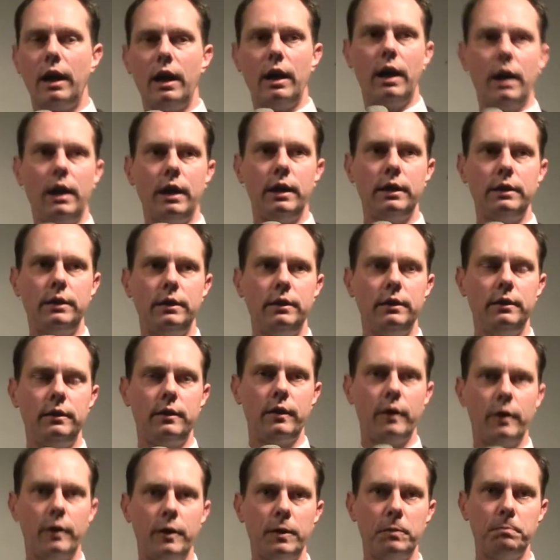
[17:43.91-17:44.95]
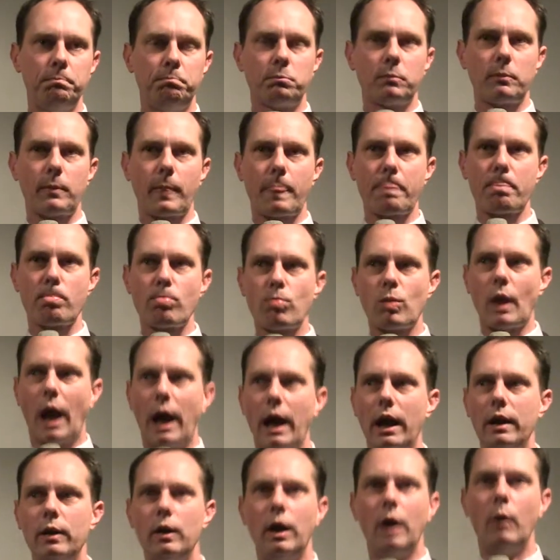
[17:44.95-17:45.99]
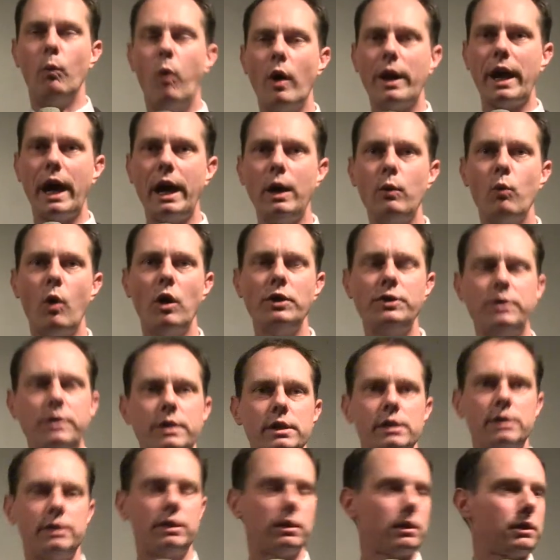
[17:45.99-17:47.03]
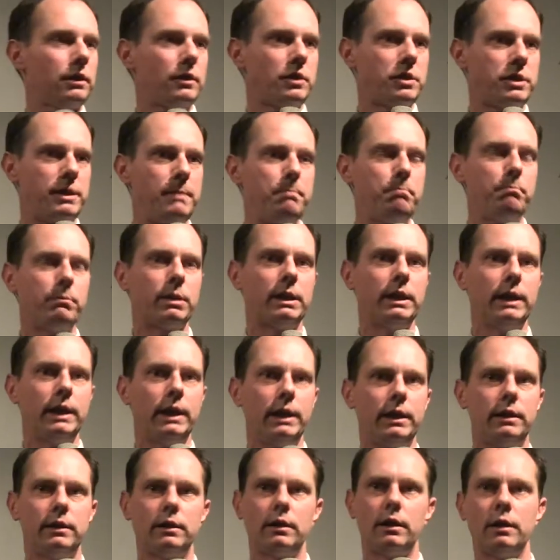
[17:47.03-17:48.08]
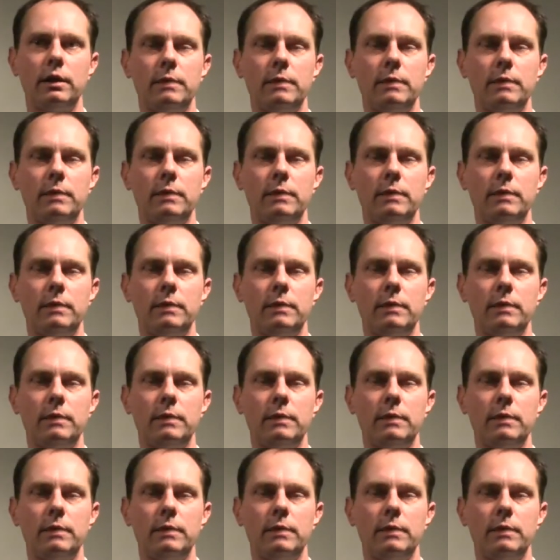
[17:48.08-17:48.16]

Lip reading: And what I wanted simply,